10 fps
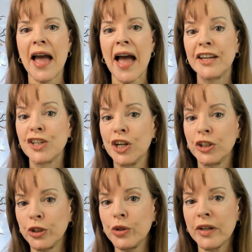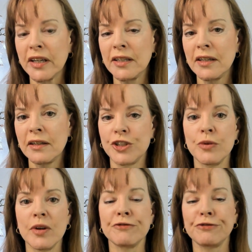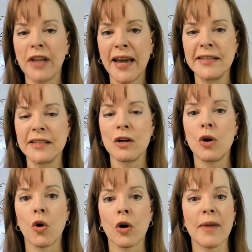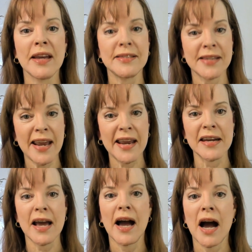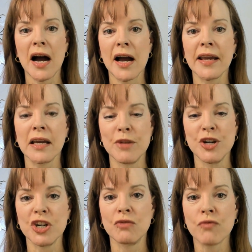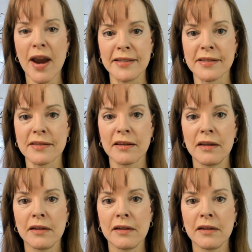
had colluded to inflate or maintain high commission rates.